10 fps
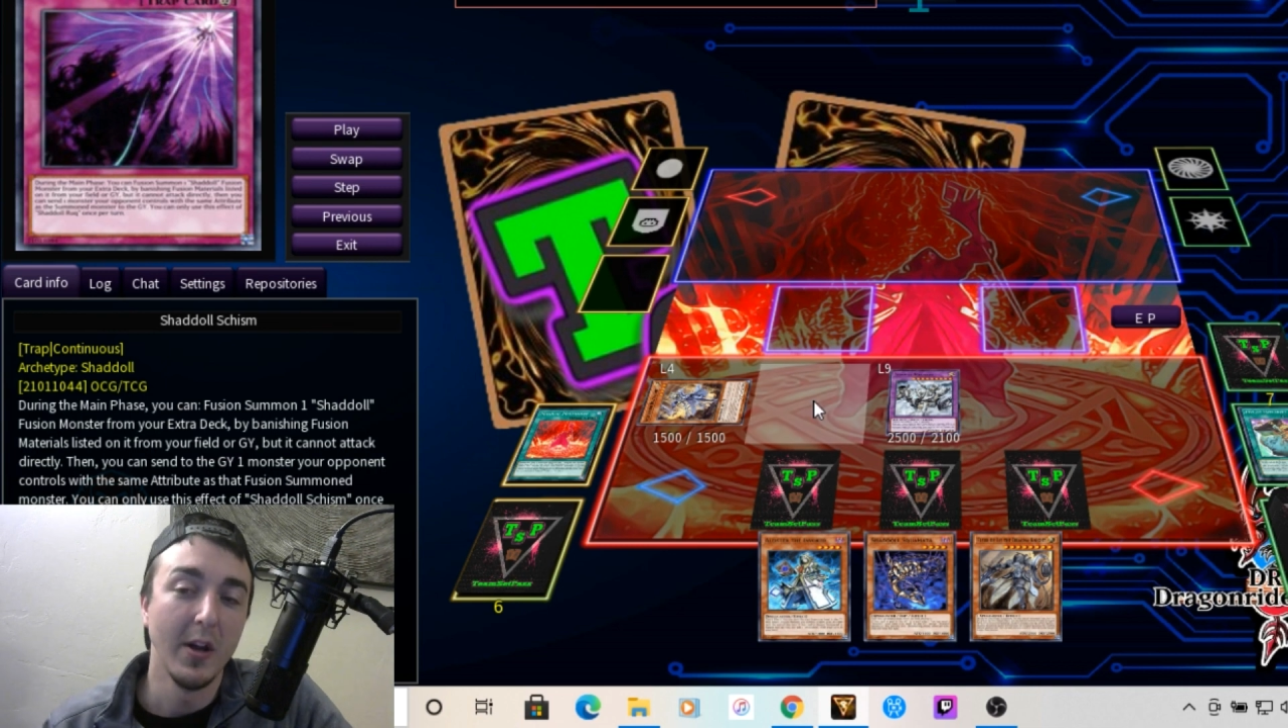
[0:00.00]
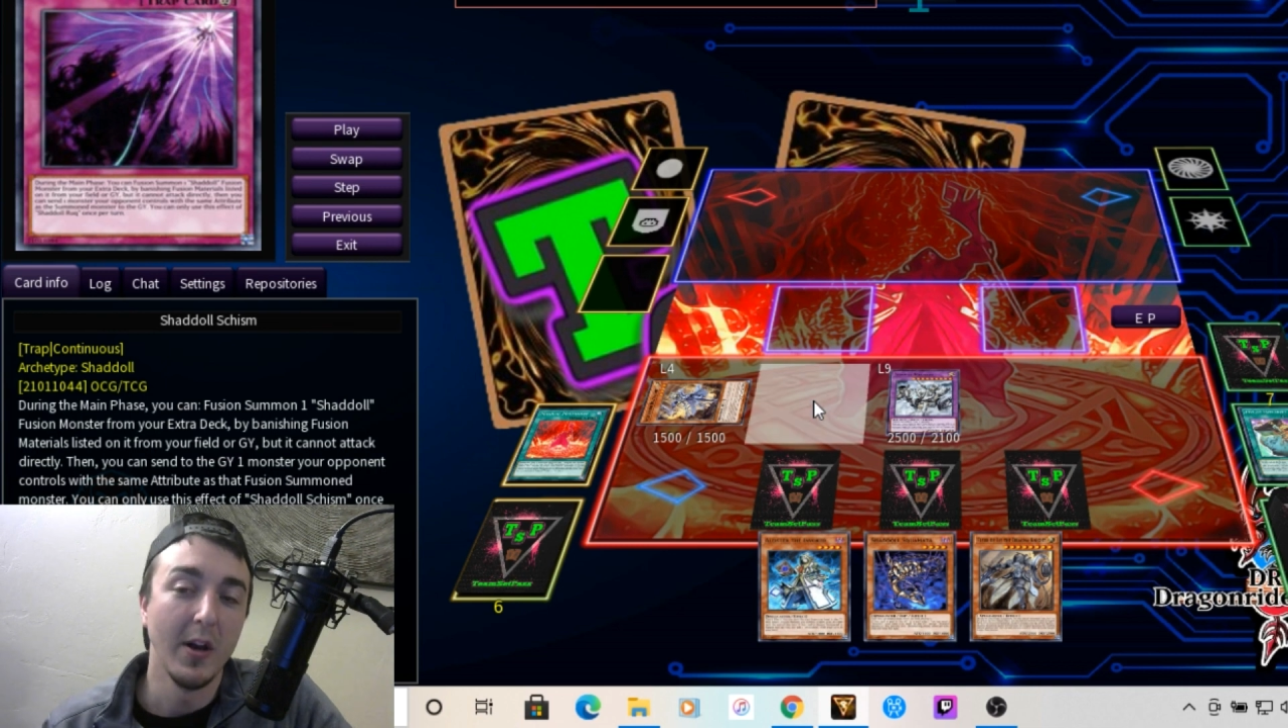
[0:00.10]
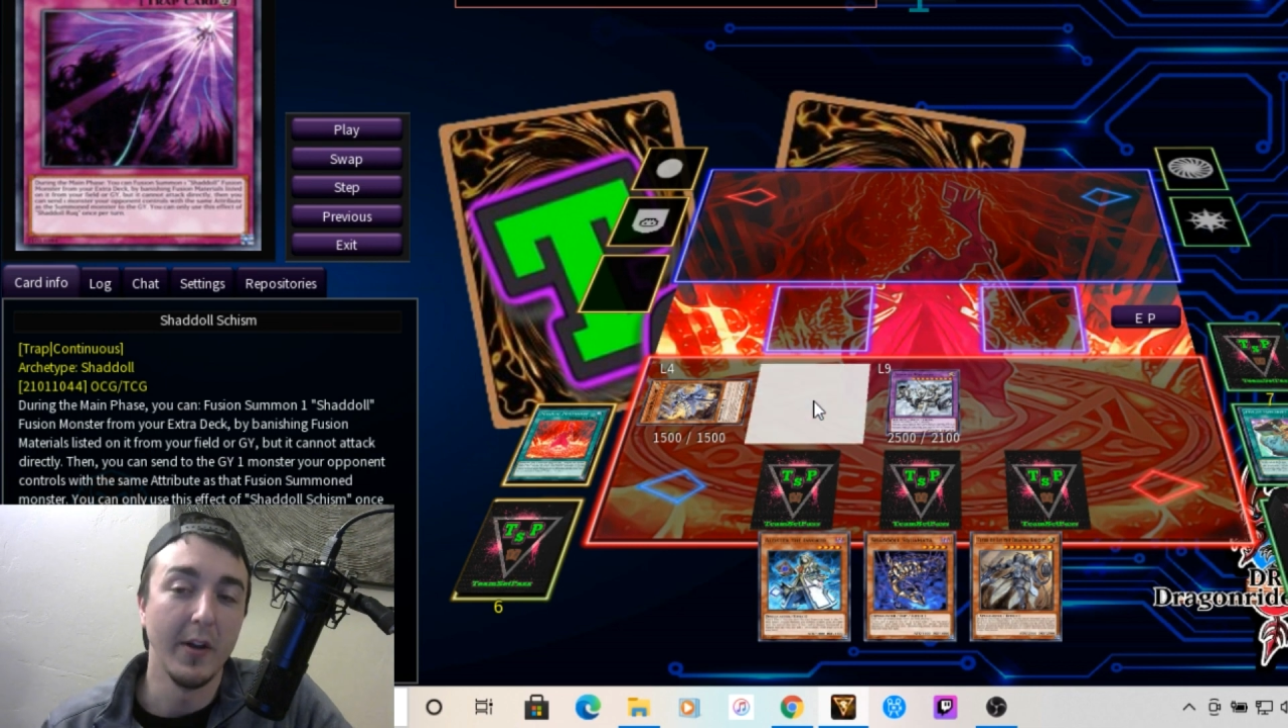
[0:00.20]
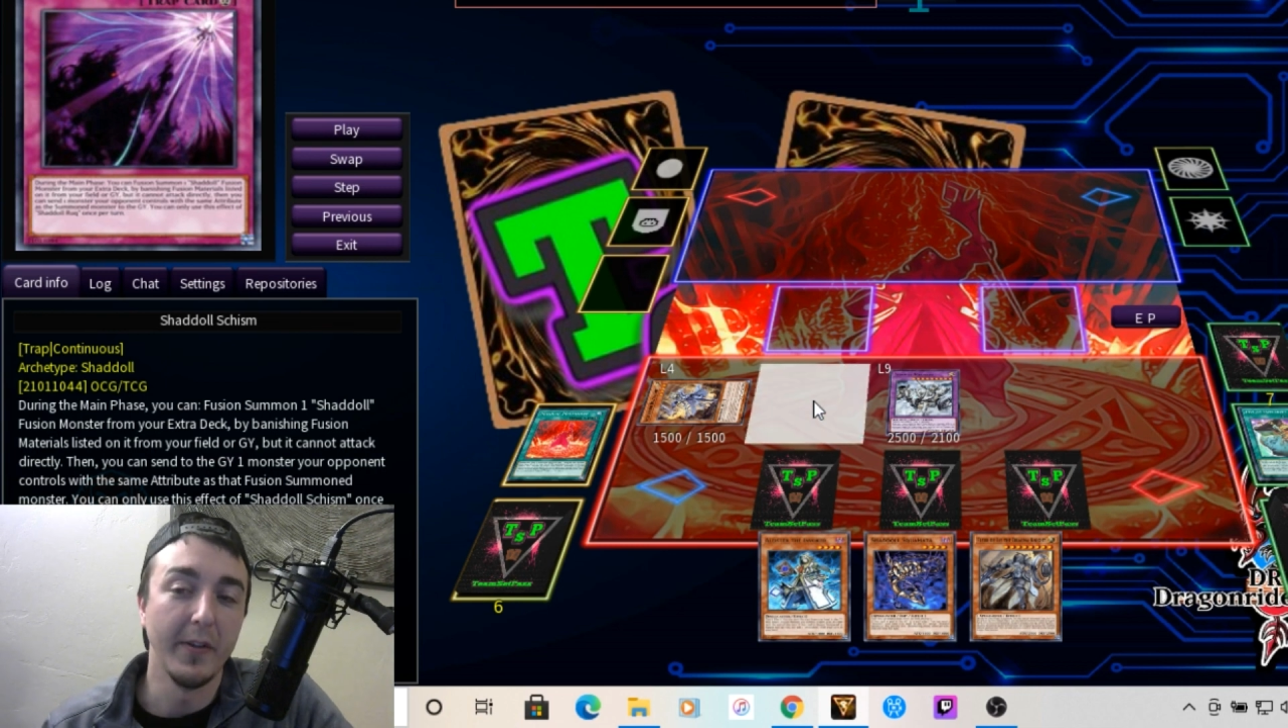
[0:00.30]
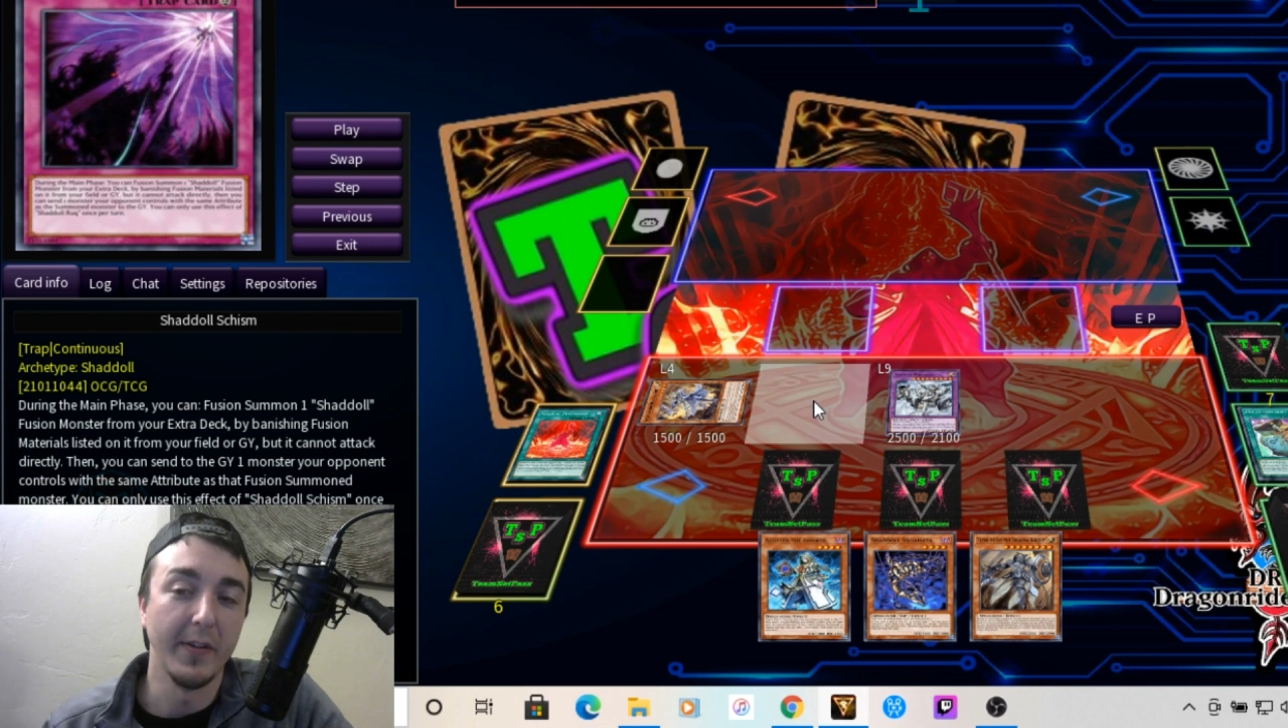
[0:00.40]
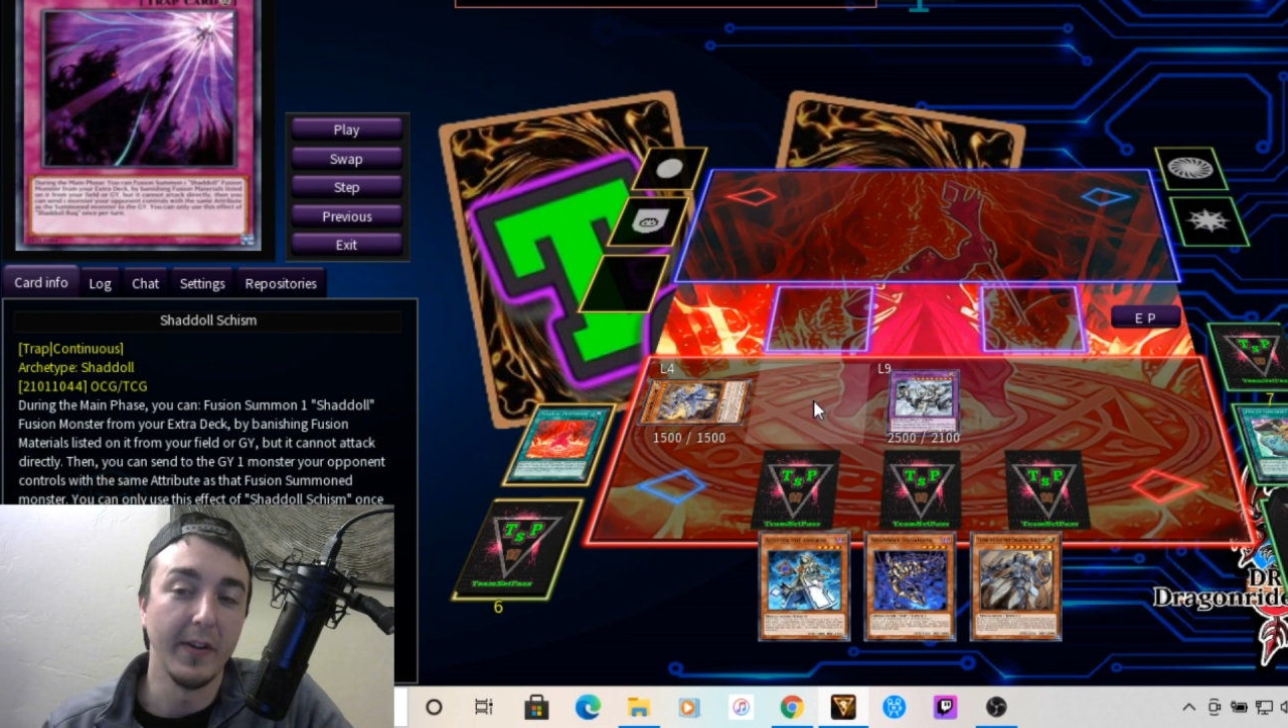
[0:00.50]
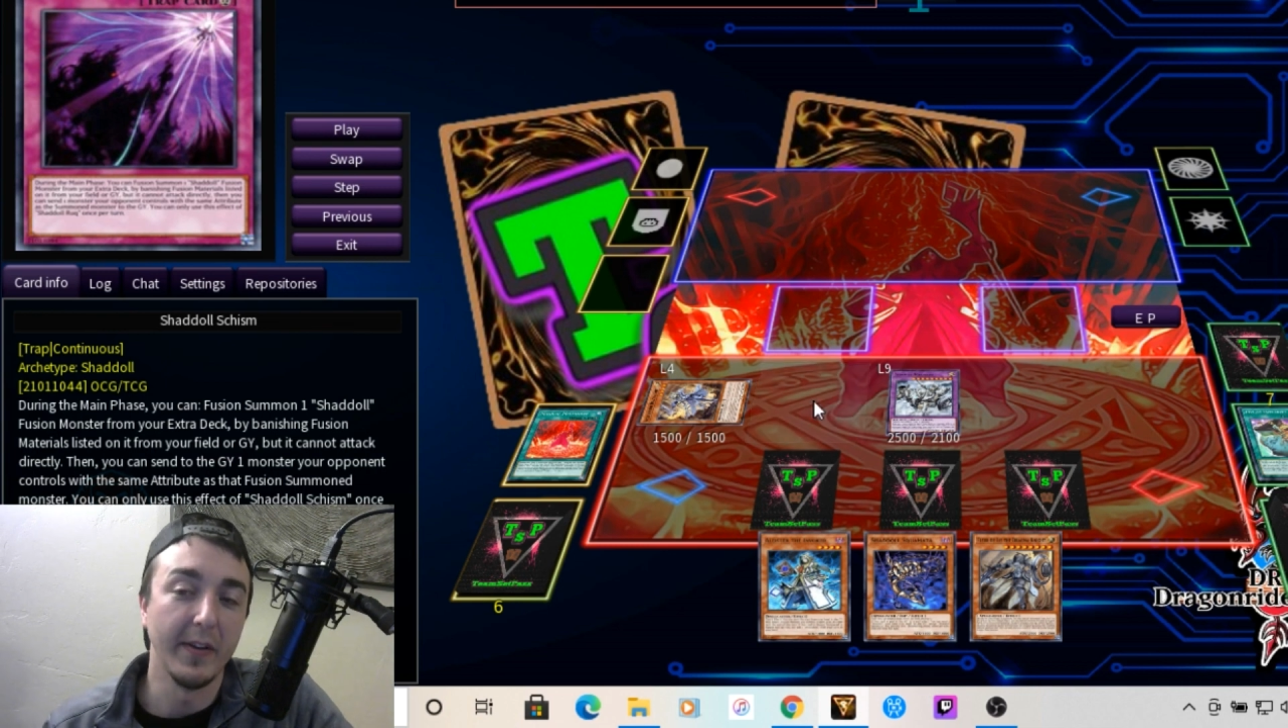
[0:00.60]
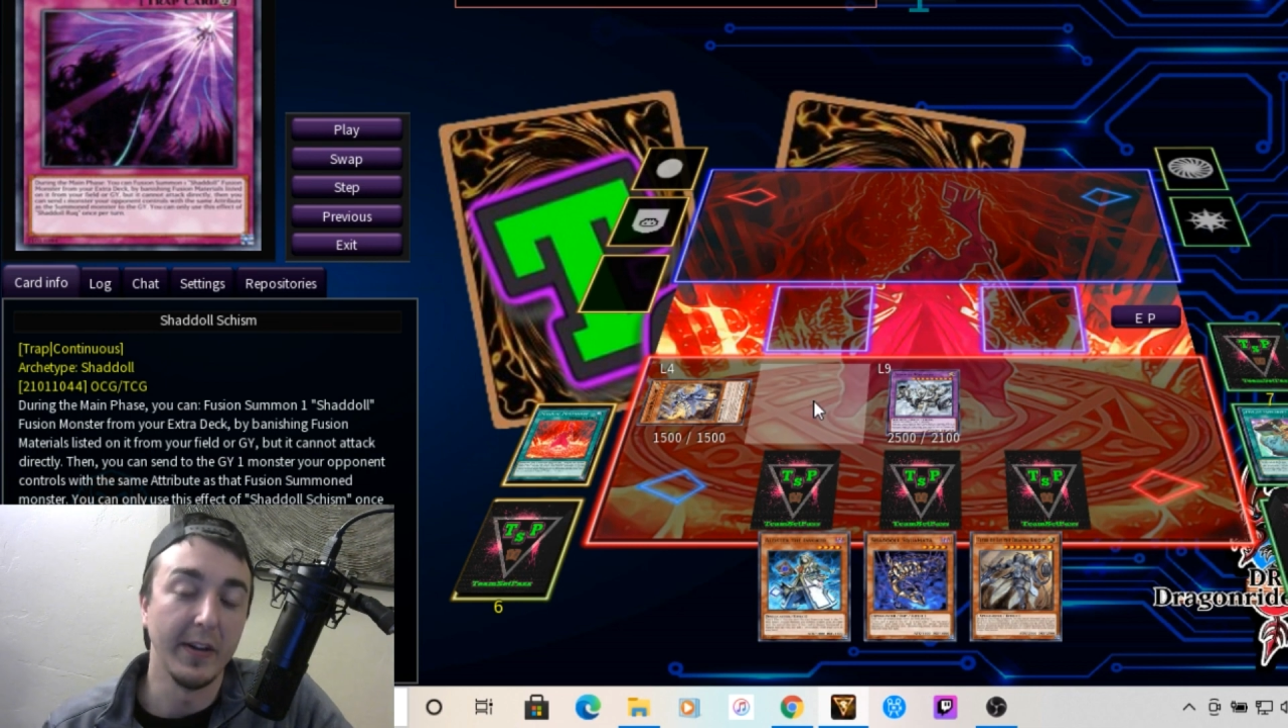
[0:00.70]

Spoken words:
other than